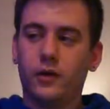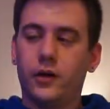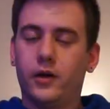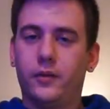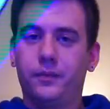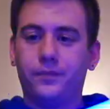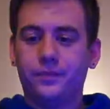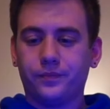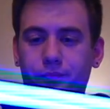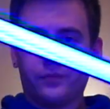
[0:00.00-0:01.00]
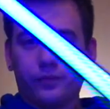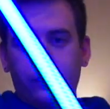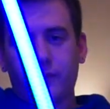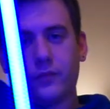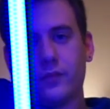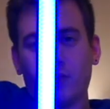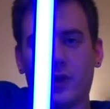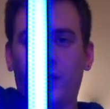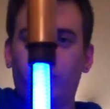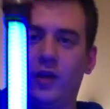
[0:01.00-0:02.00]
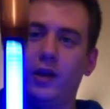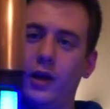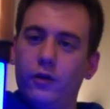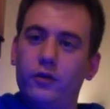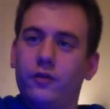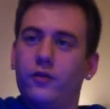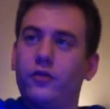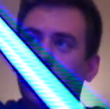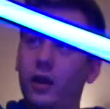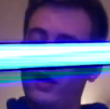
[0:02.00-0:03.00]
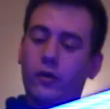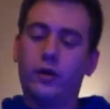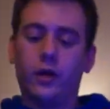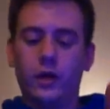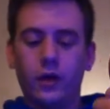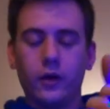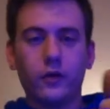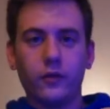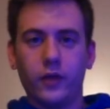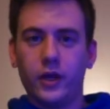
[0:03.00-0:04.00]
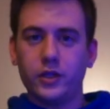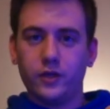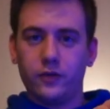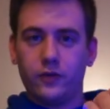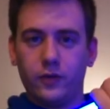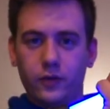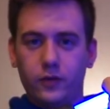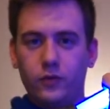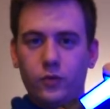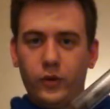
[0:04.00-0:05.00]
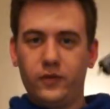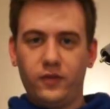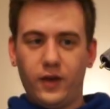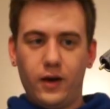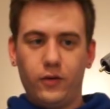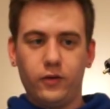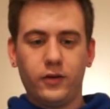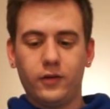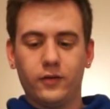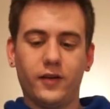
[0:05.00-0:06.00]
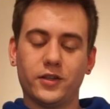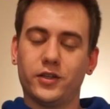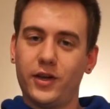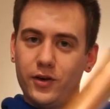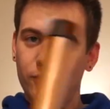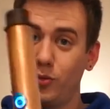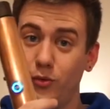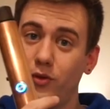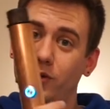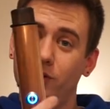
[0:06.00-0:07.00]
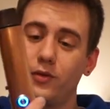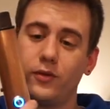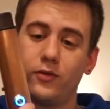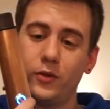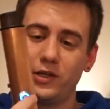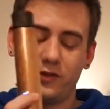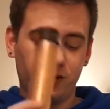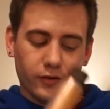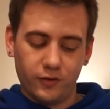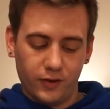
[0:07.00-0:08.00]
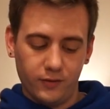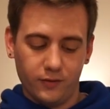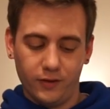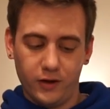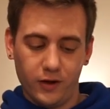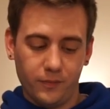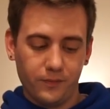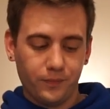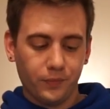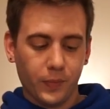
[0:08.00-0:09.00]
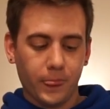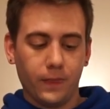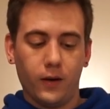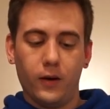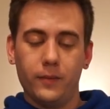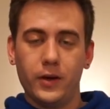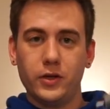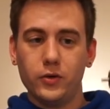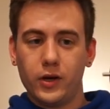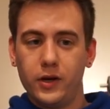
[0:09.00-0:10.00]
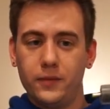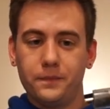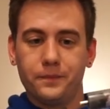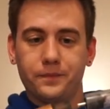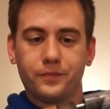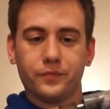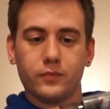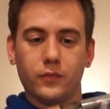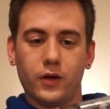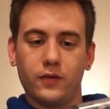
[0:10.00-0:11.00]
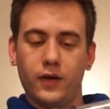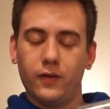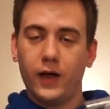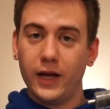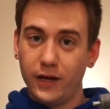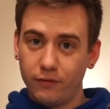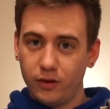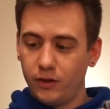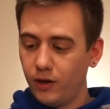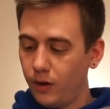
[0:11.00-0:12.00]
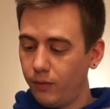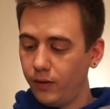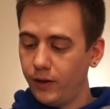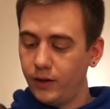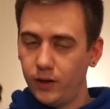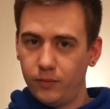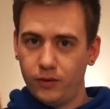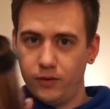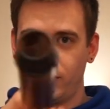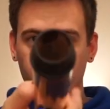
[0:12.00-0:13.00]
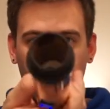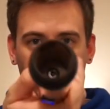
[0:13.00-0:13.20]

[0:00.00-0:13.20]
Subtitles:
Upside down, doesn't fall out. So then it just twists out. It's actually kind of cool. The switch still stays lit up. And you can, because I lined everything up, I lined up I